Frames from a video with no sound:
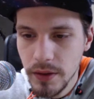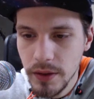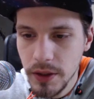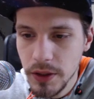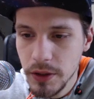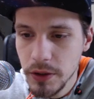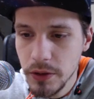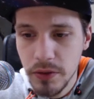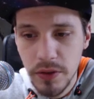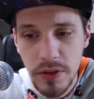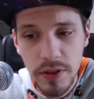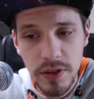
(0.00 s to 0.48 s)
the
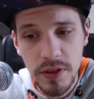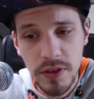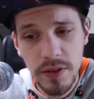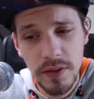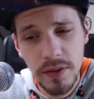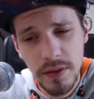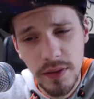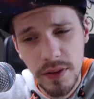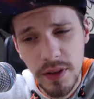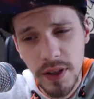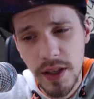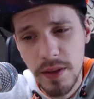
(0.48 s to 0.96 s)

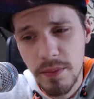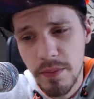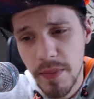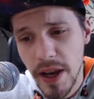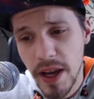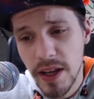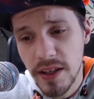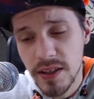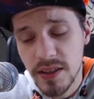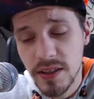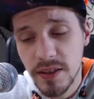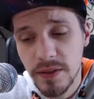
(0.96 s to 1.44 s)
unison in
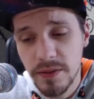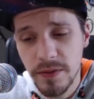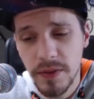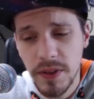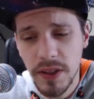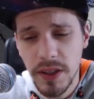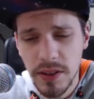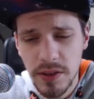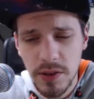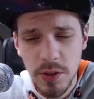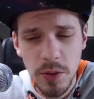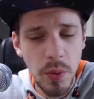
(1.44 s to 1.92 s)
Massive
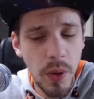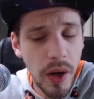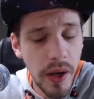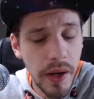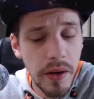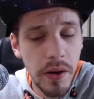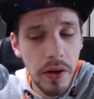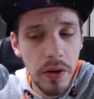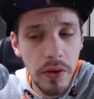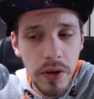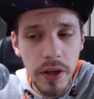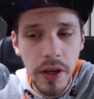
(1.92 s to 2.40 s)
is
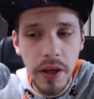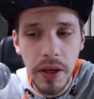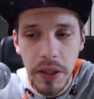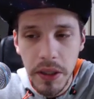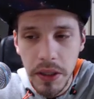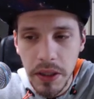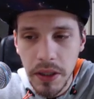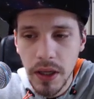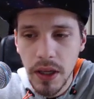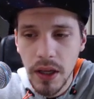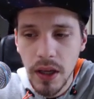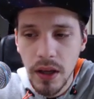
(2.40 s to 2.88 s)
quite
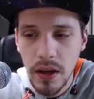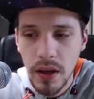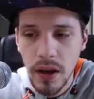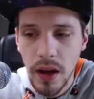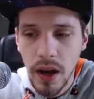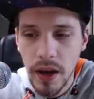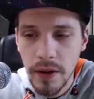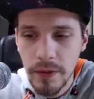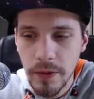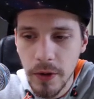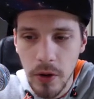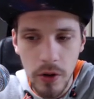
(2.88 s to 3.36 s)
okay.
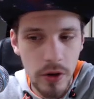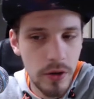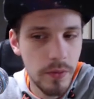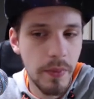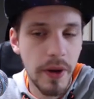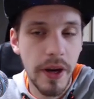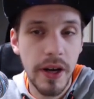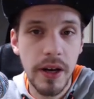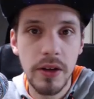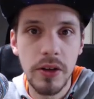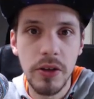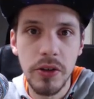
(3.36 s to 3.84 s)
I've
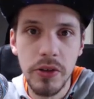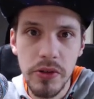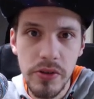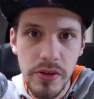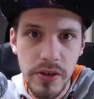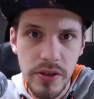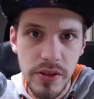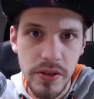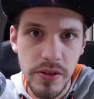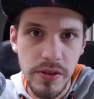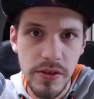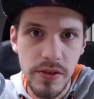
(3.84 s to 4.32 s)
heard better
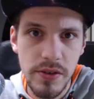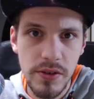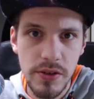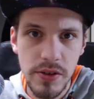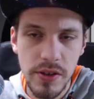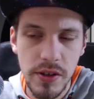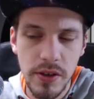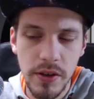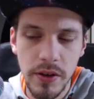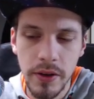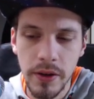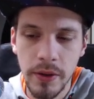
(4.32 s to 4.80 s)

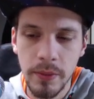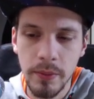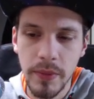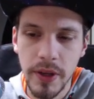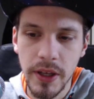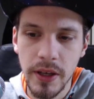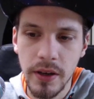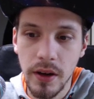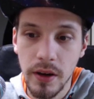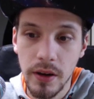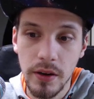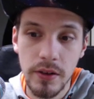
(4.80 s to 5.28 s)
unisons
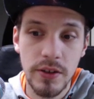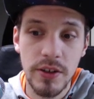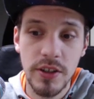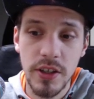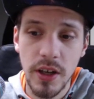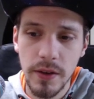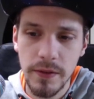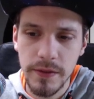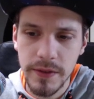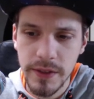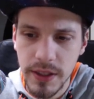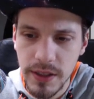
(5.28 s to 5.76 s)
in other
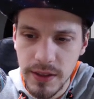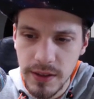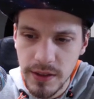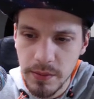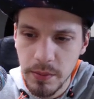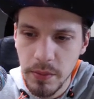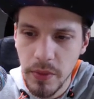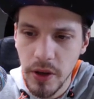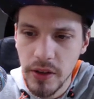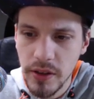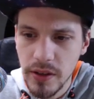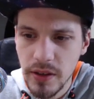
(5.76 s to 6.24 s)
soft
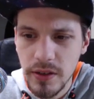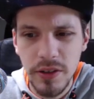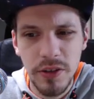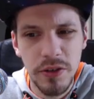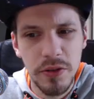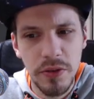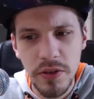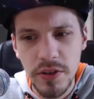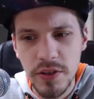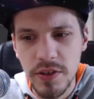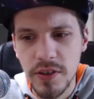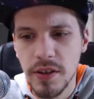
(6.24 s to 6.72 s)
synths, but the
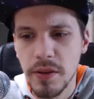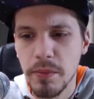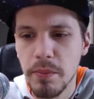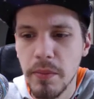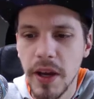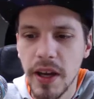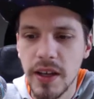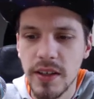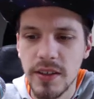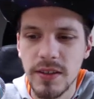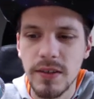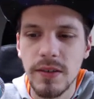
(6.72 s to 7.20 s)
unison in
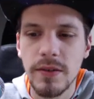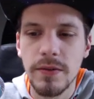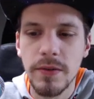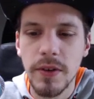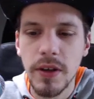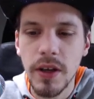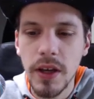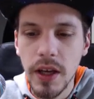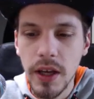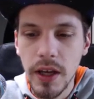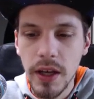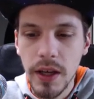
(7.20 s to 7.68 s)

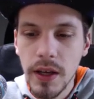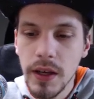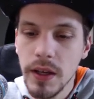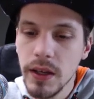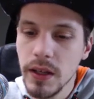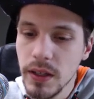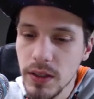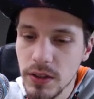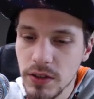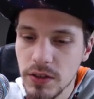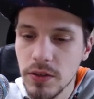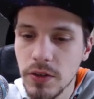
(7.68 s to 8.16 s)
Massive
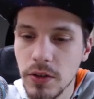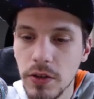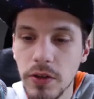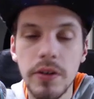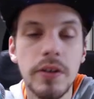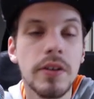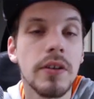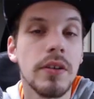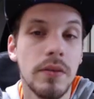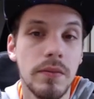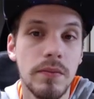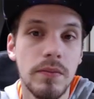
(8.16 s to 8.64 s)
is
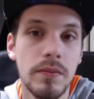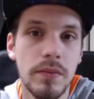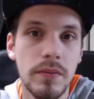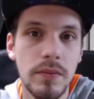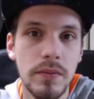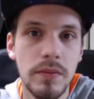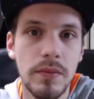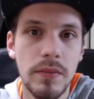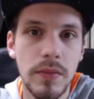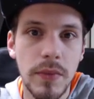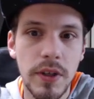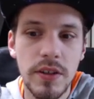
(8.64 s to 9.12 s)
good.
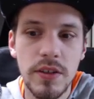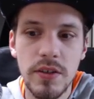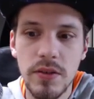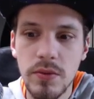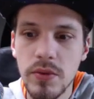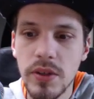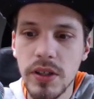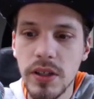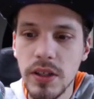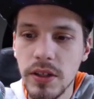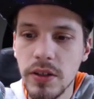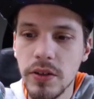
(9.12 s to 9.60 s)
It's a
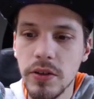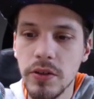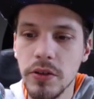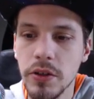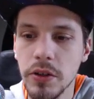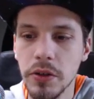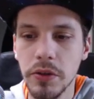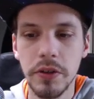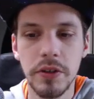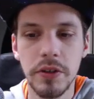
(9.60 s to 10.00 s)
really good